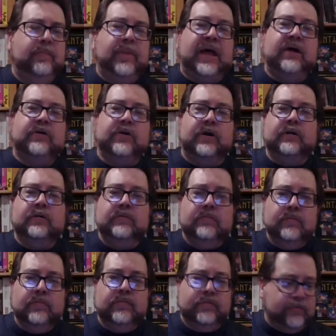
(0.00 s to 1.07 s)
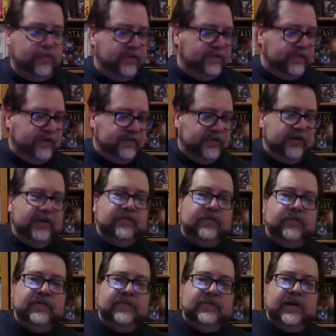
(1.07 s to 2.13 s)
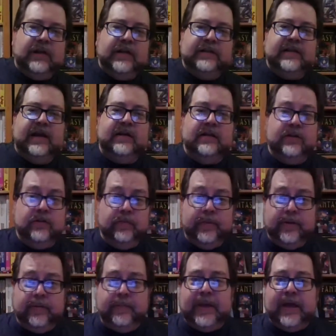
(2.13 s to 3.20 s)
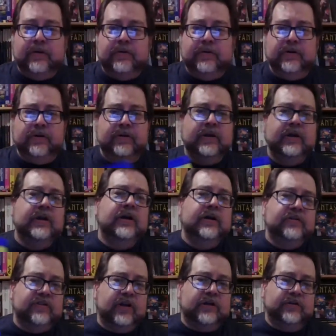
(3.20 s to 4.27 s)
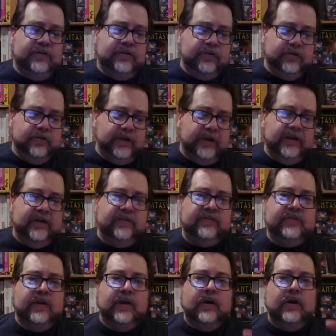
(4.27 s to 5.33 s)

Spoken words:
powder sort of version, is the reason I like to add a little bit of powdered chocolate too, is